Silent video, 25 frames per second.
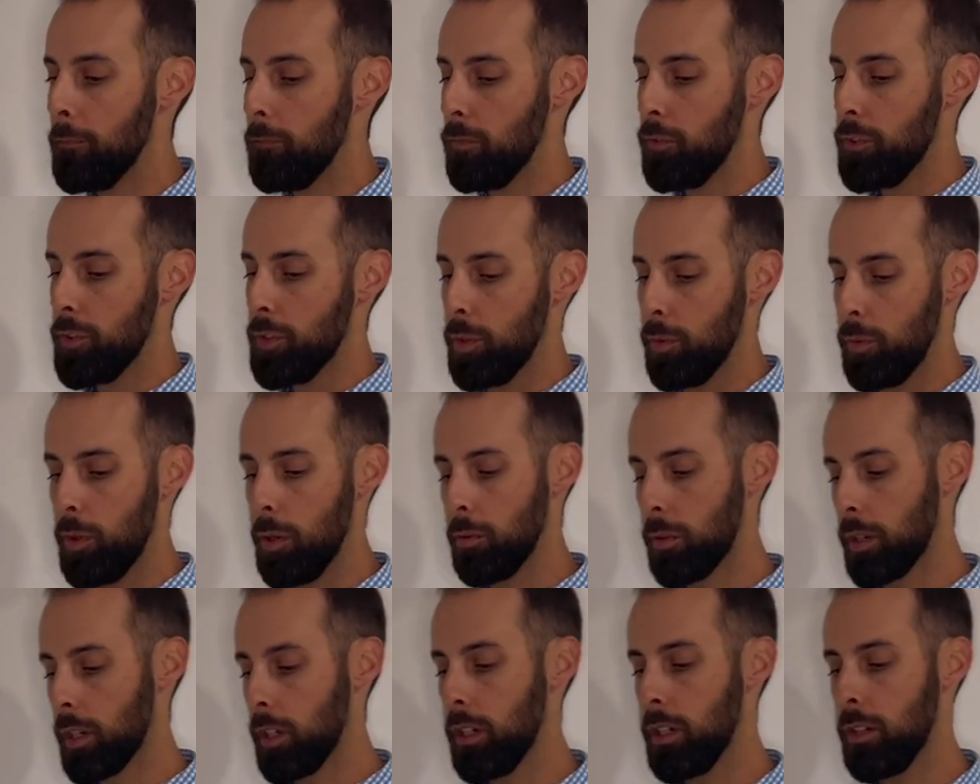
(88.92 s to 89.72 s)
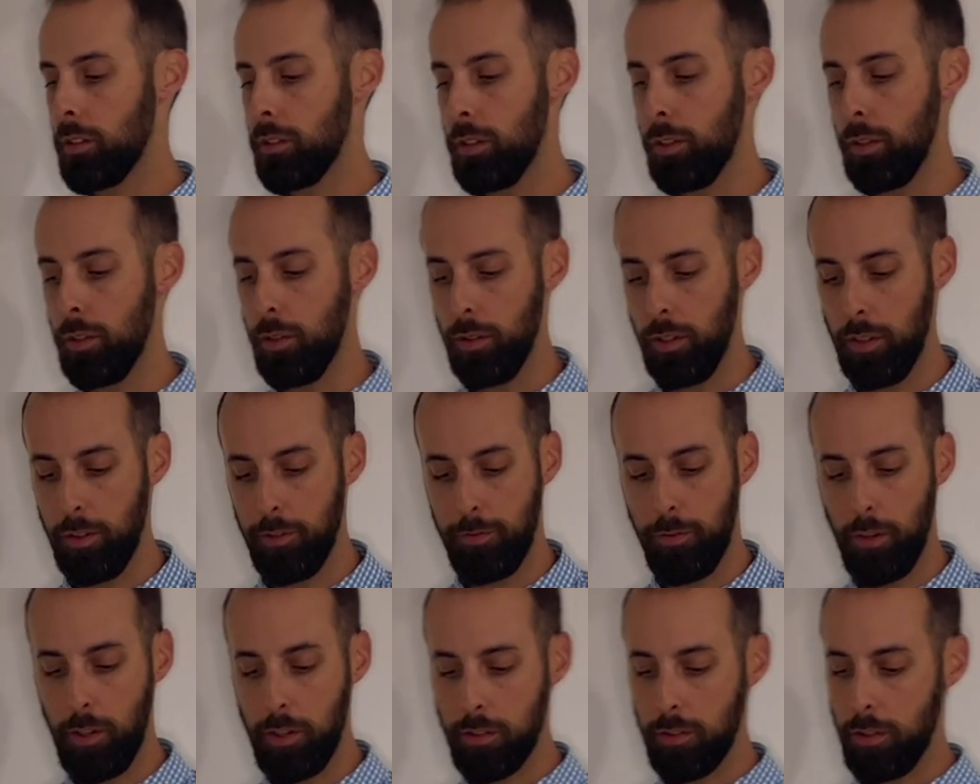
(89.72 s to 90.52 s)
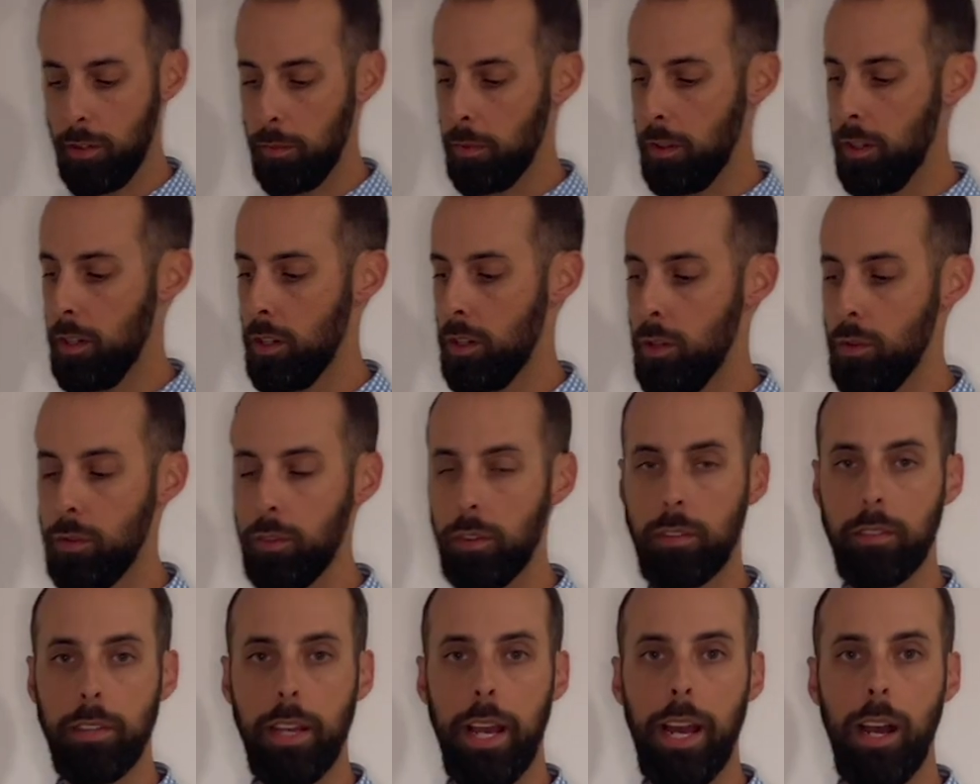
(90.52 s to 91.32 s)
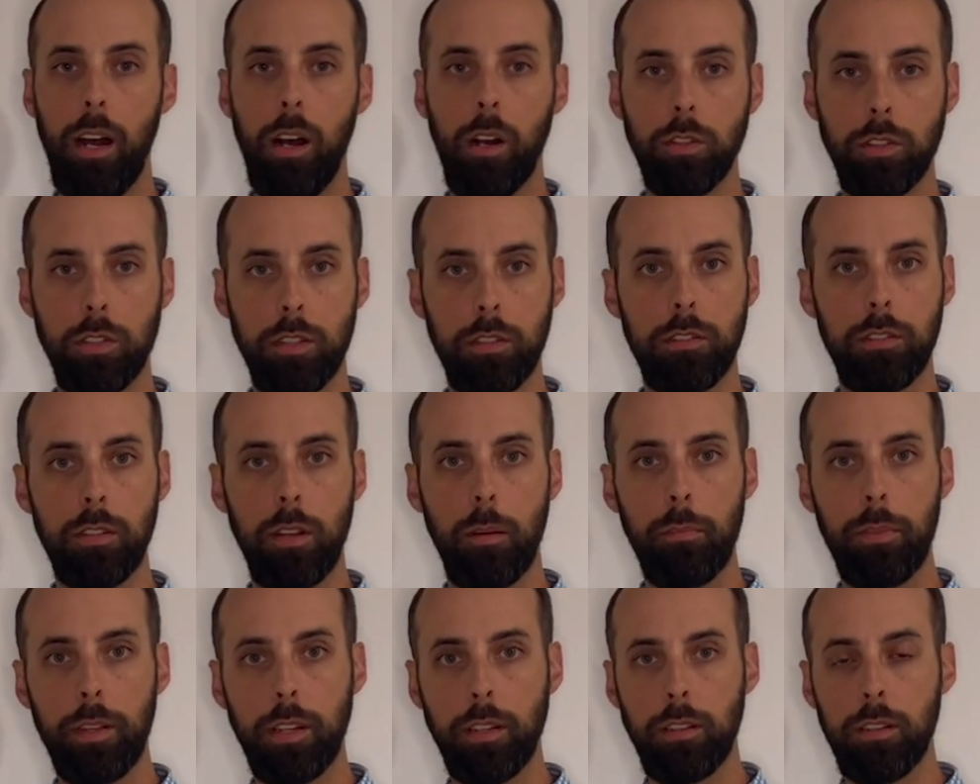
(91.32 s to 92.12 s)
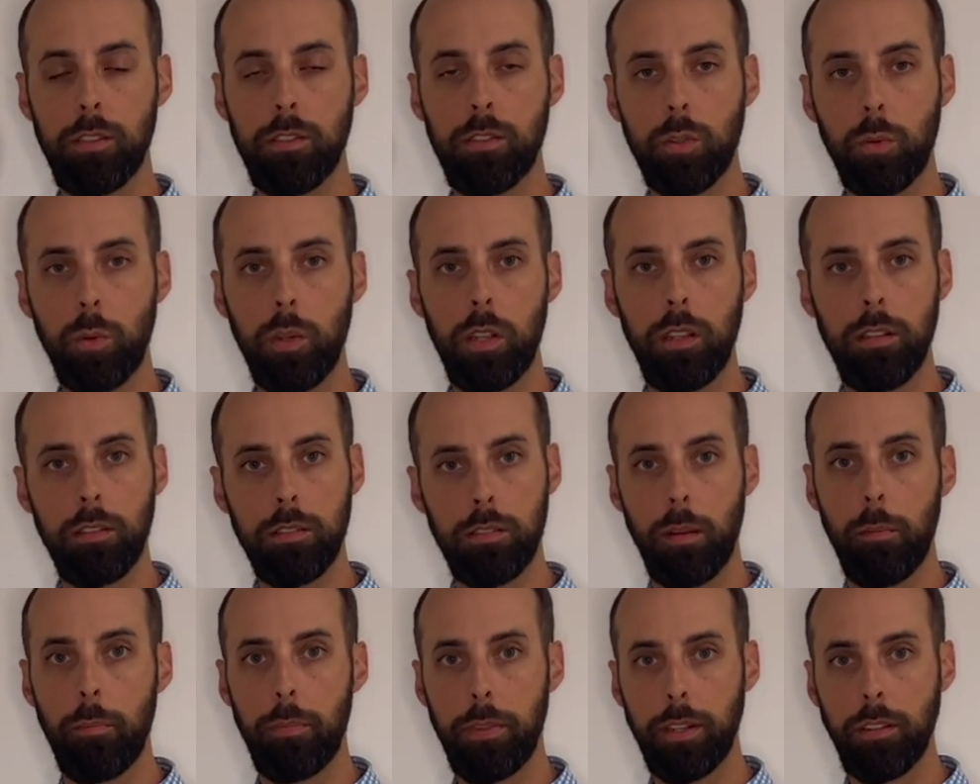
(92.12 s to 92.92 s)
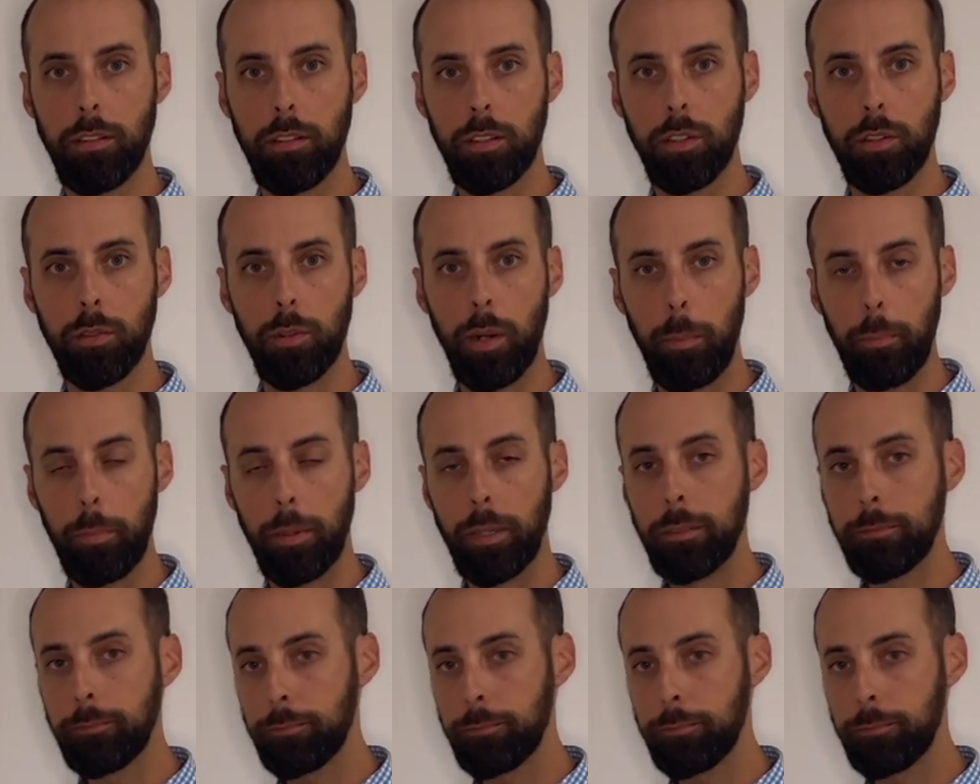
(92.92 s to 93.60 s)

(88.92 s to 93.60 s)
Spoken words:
So what we're going to do is first I'm going to use a towel, just something to squeeze, something to grip.